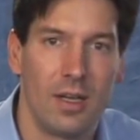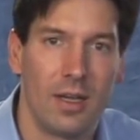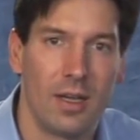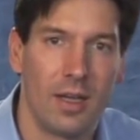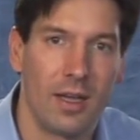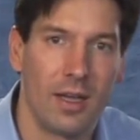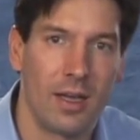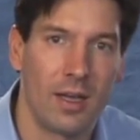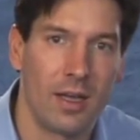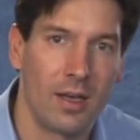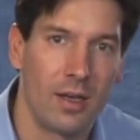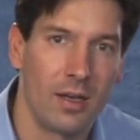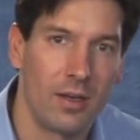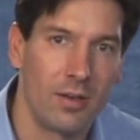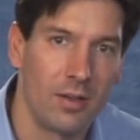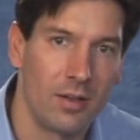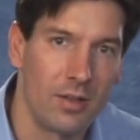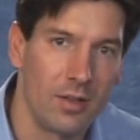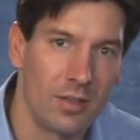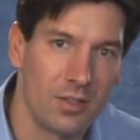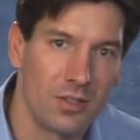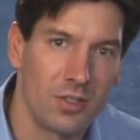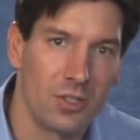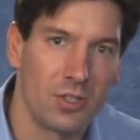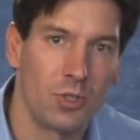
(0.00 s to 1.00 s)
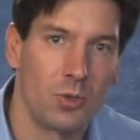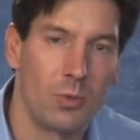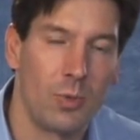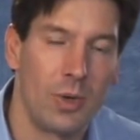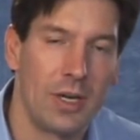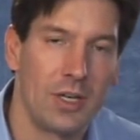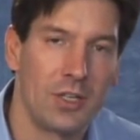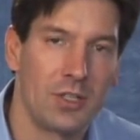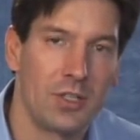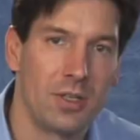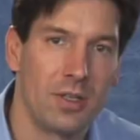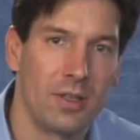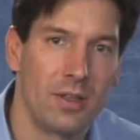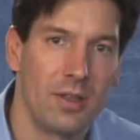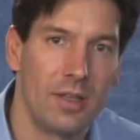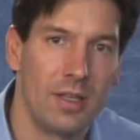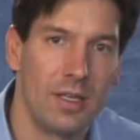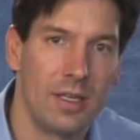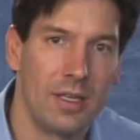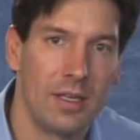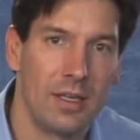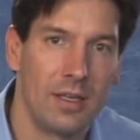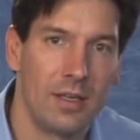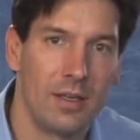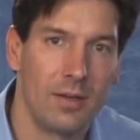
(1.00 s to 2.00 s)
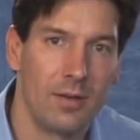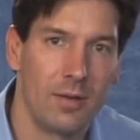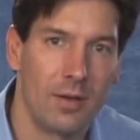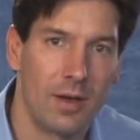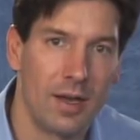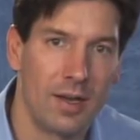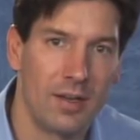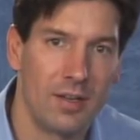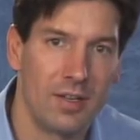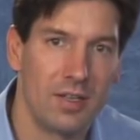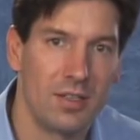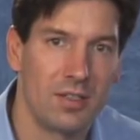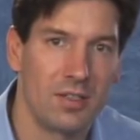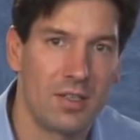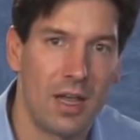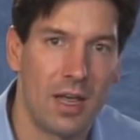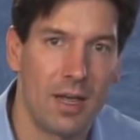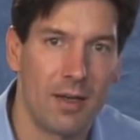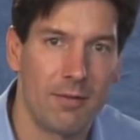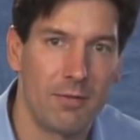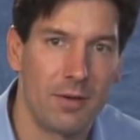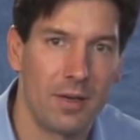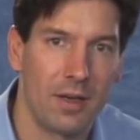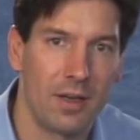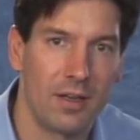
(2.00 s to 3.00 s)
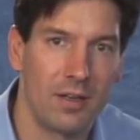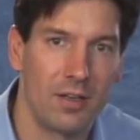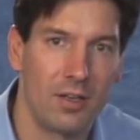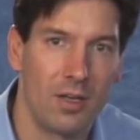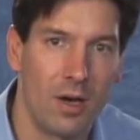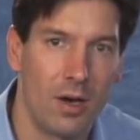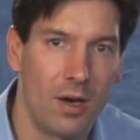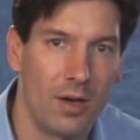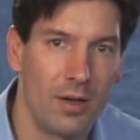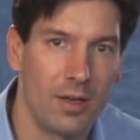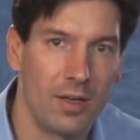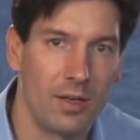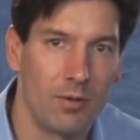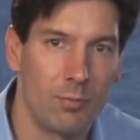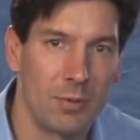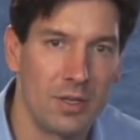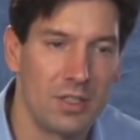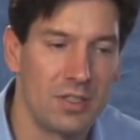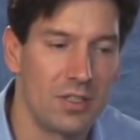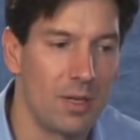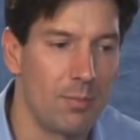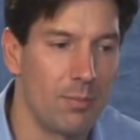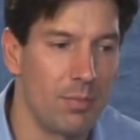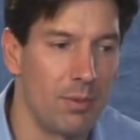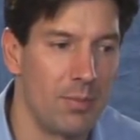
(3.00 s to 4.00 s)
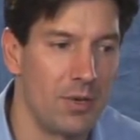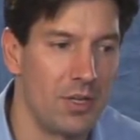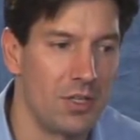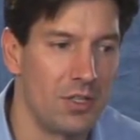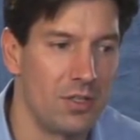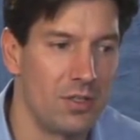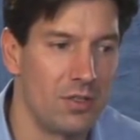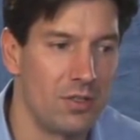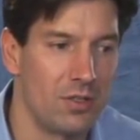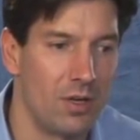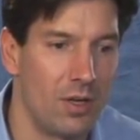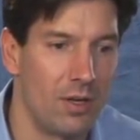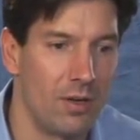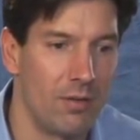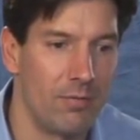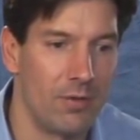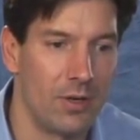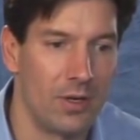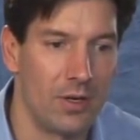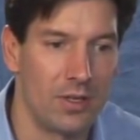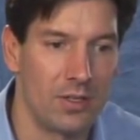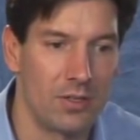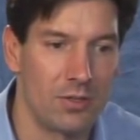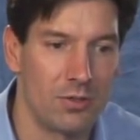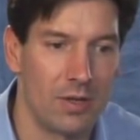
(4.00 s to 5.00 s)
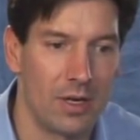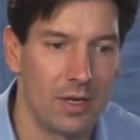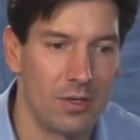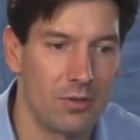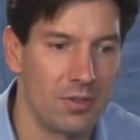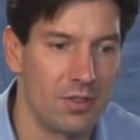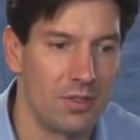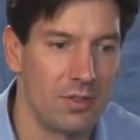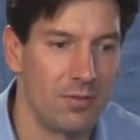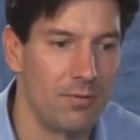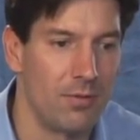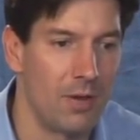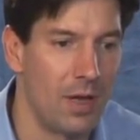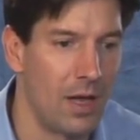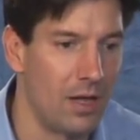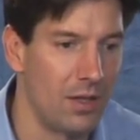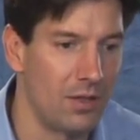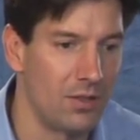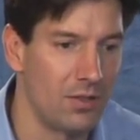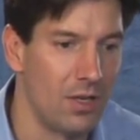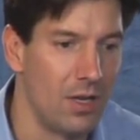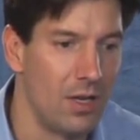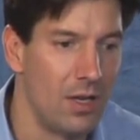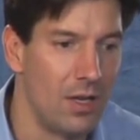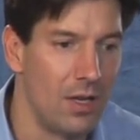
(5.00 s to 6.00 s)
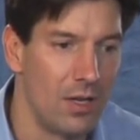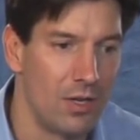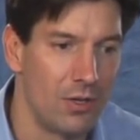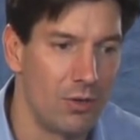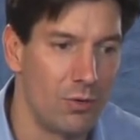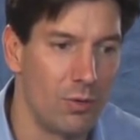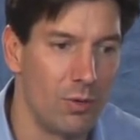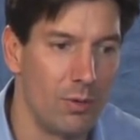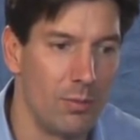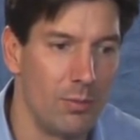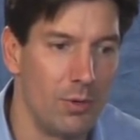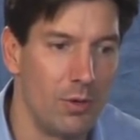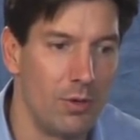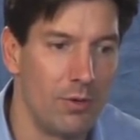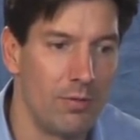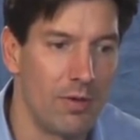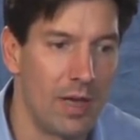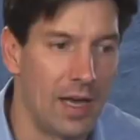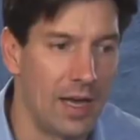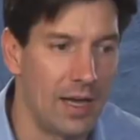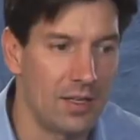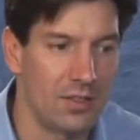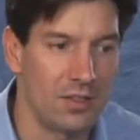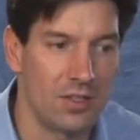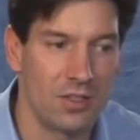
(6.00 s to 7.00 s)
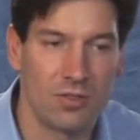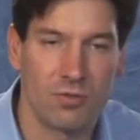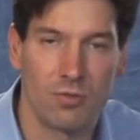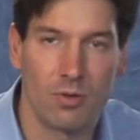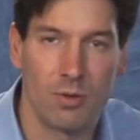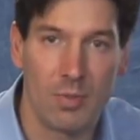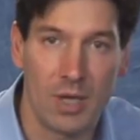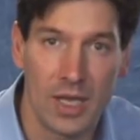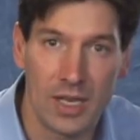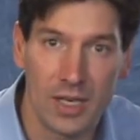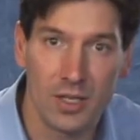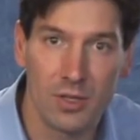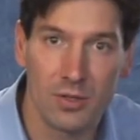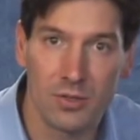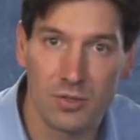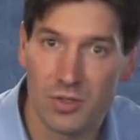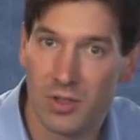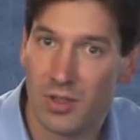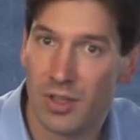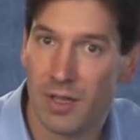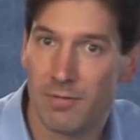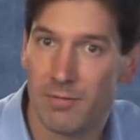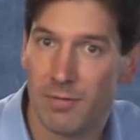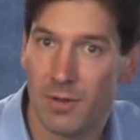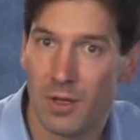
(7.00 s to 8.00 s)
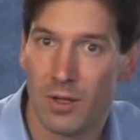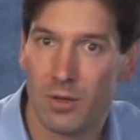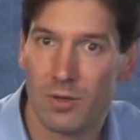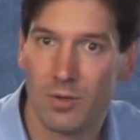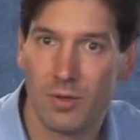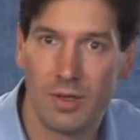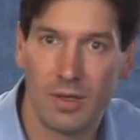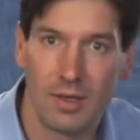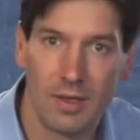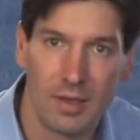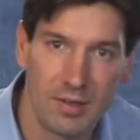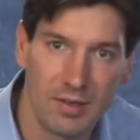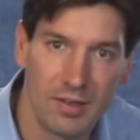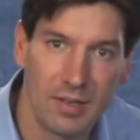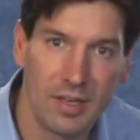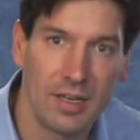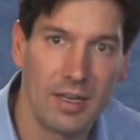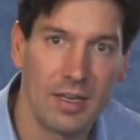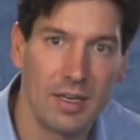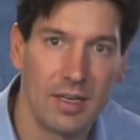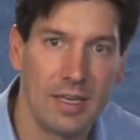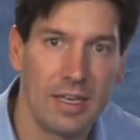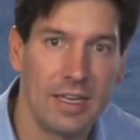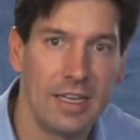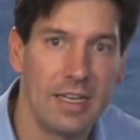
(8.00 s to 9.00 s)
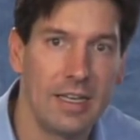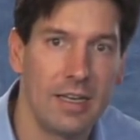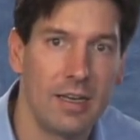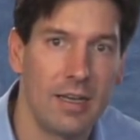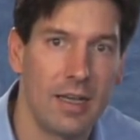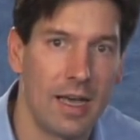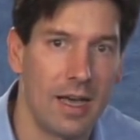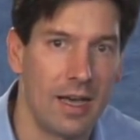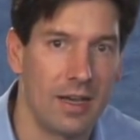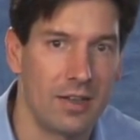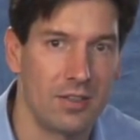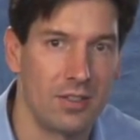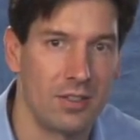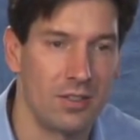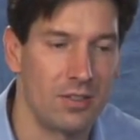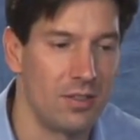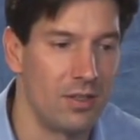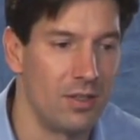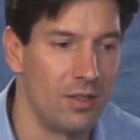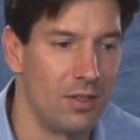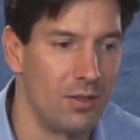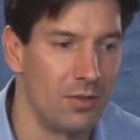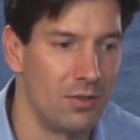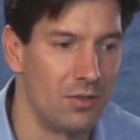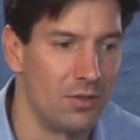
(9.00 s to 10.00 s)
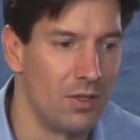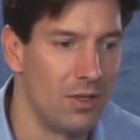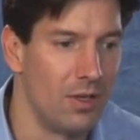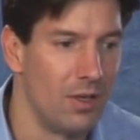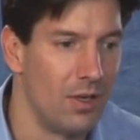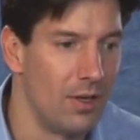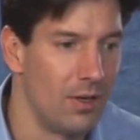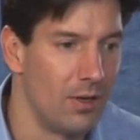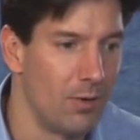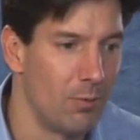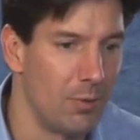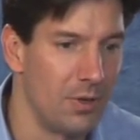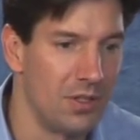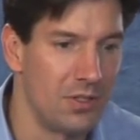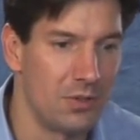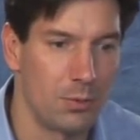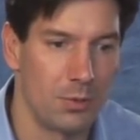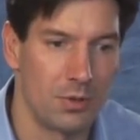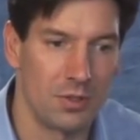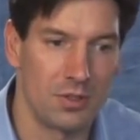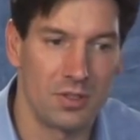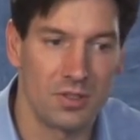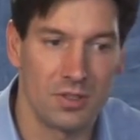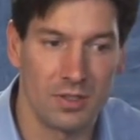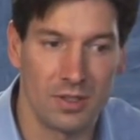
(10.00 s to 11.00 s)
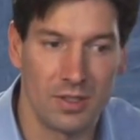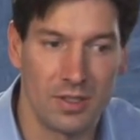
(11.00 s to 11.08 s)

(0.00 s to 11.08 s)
And in this situation, the IT staff had gone and reset permissions on various directories and files to remove access from any user they felt didn't need access to those resources.